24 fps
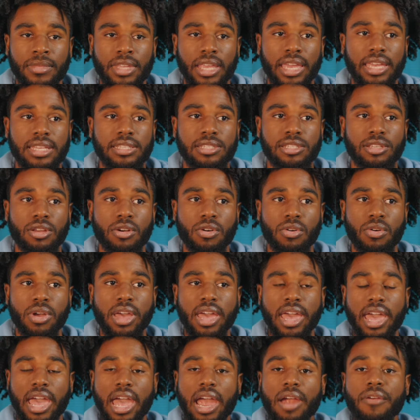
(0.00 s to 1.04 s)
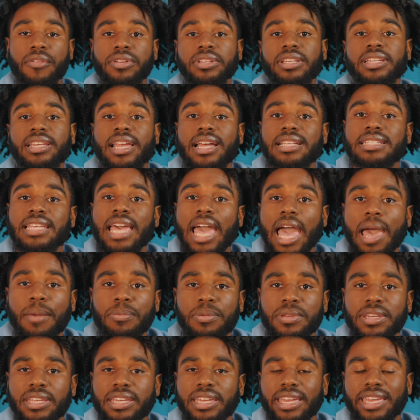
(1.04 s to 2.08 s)
And so everything that's
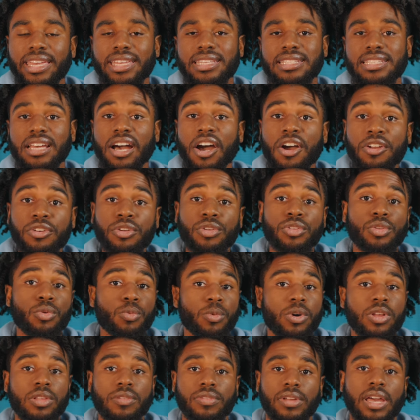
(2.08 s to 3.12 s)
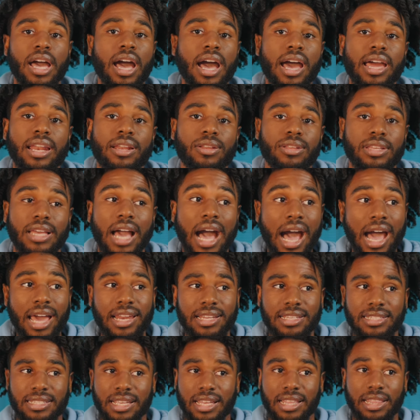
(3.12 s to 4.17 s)
happening is under the will of God. God
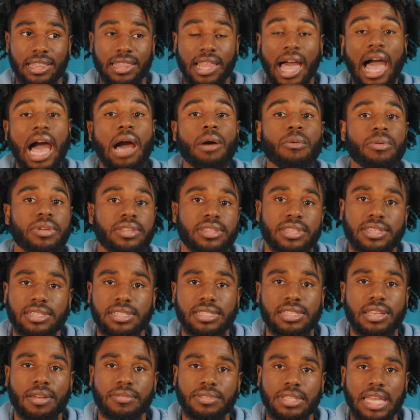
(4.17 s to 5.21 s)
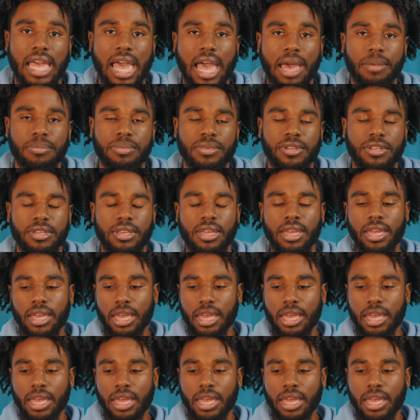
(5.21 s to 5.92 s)
is allowing this stuff to happen.